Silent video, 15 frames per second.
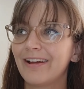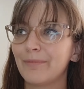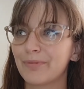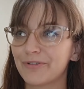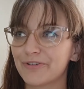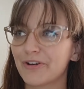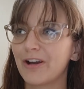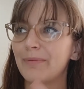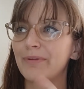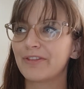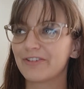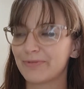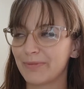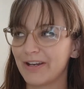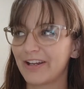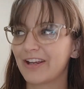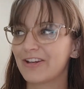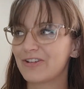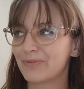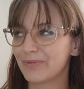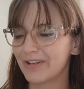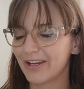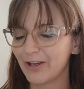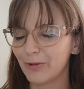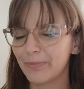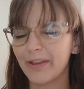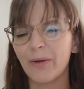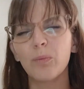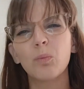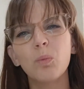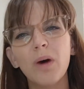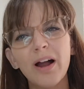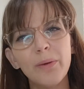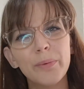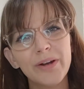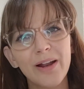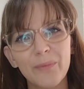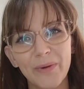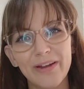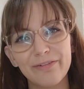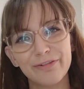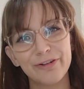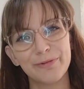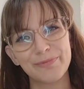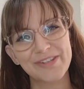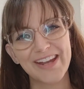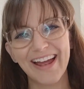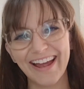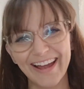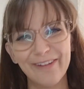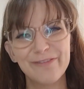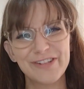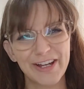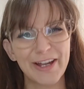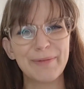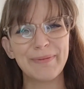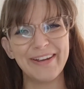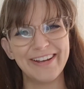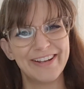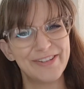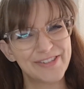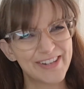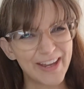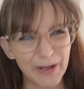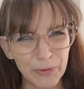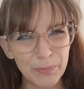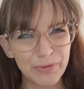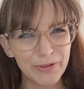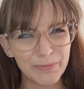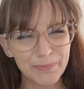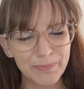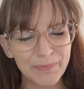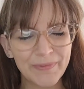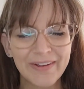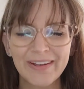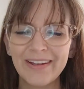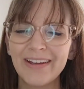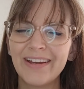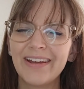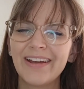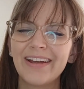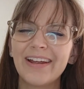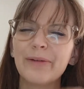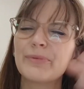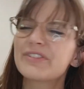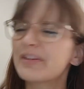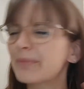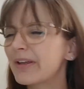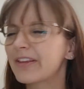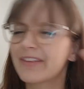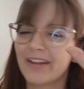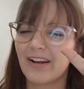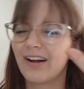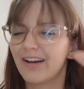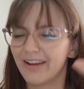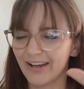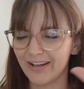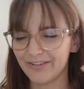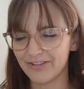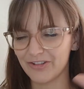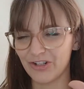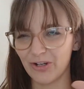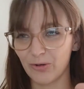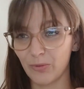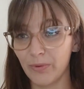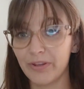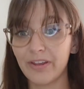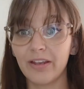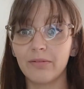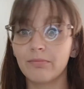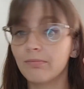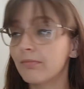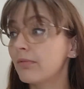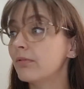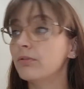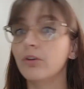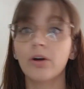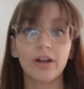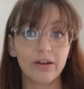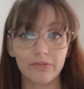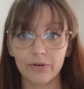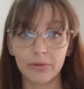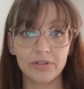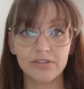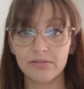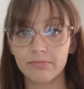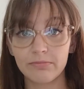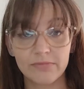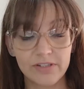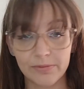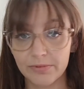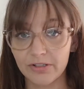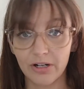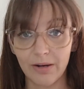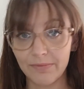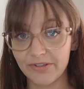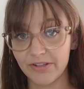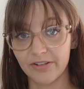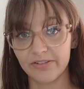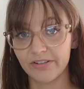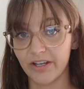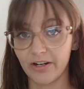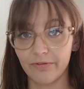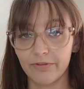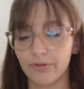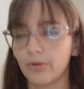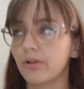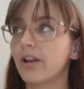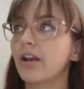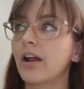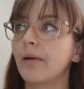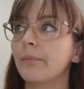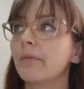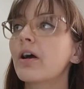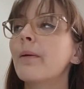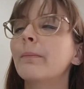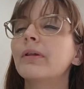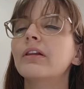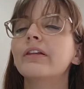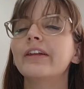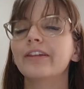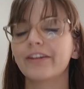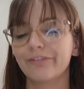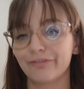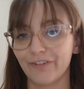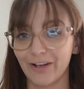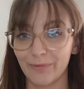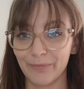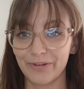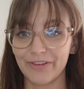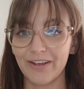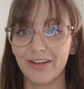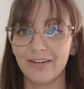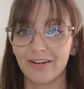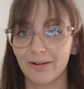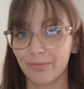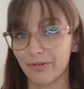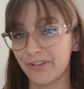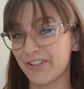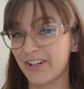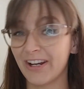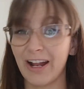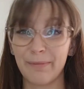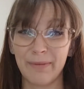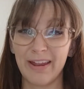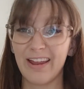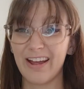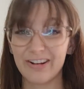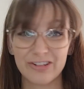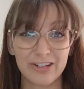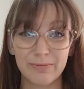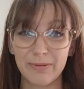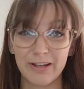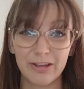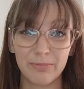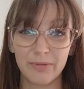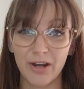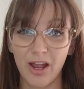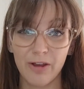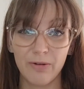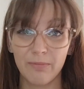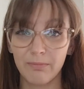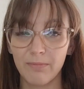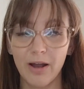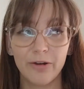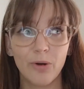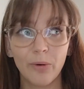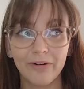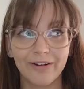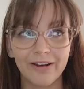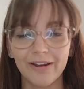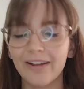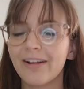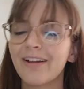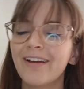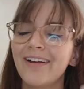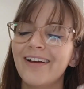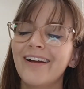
and prescribing this medication would help that, why would I wait for them to have diabetes to help them? It was something that I had to juggle with, and not everyone subscribes to this line of thought, and I'm completely fine with that. I appreciate I may actually be in the minority.